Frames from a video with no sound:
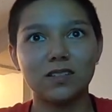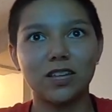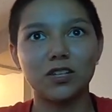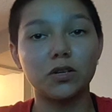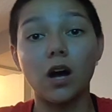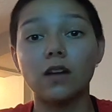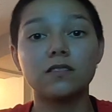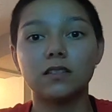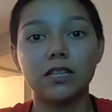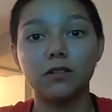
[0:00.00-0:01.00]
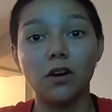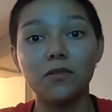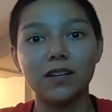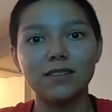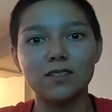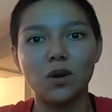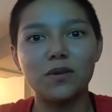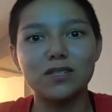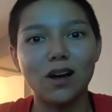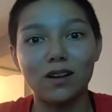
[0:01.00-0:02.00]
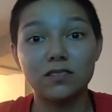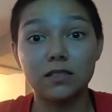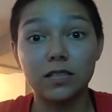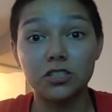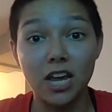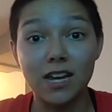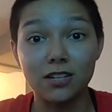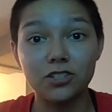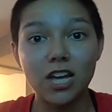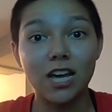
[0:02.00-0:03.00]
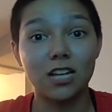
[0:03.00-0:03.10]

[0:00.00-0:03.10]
Like, you're constantly growing. There's always constantly change,